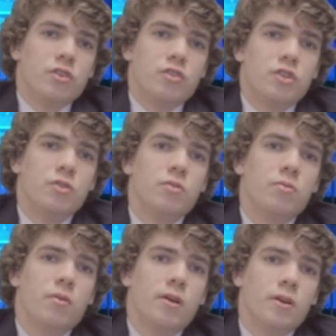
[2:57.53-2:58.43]

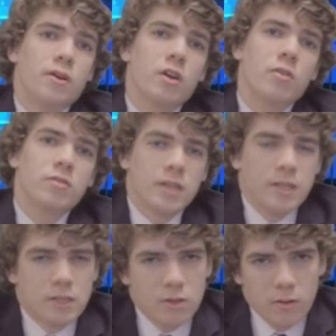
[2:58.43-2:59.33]
to denote a
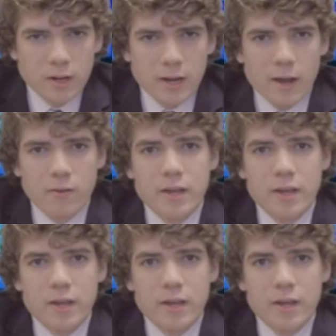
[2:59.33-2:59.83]
certain account